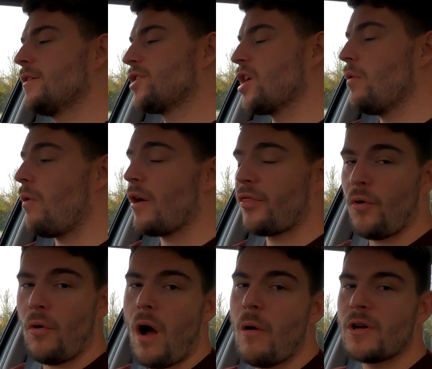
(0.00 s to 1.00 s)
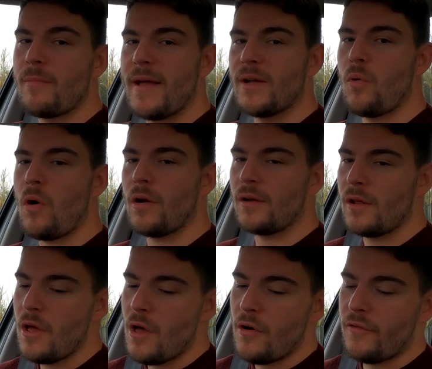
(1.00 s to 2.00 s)
So I thought I would make one,
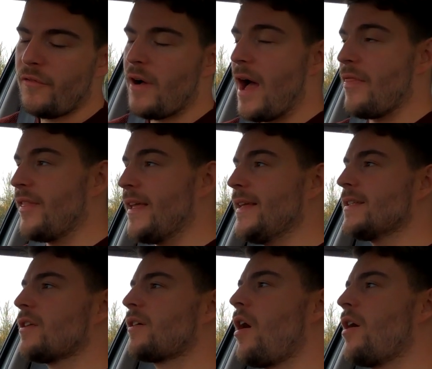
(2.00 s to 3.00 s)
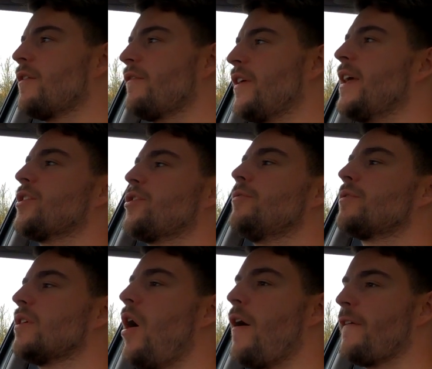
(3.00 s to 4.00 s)
and these are kind of the issues
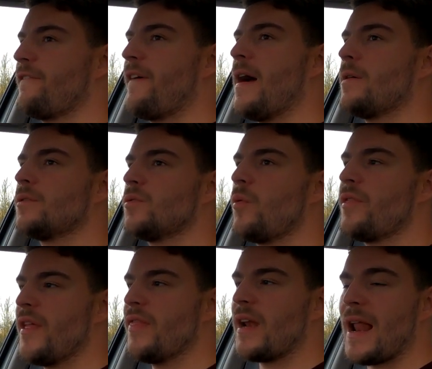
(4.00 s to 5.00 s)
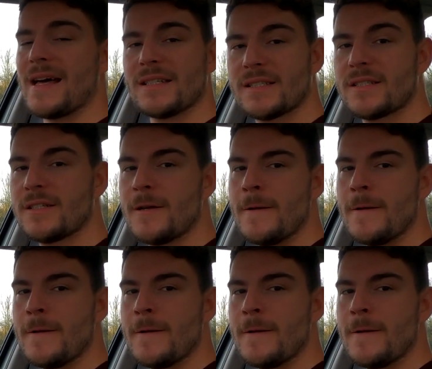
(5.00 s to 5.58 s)
that I've found within the last